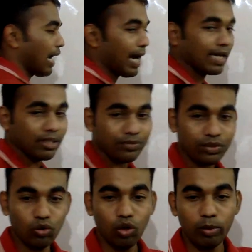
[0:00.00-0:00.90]
And
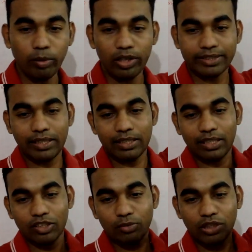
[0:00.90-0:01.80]
if no balls are
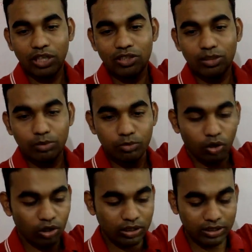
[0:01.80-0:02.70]
there, suppose I will remove
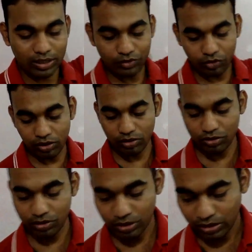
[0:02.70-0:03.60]
all the 3 balls.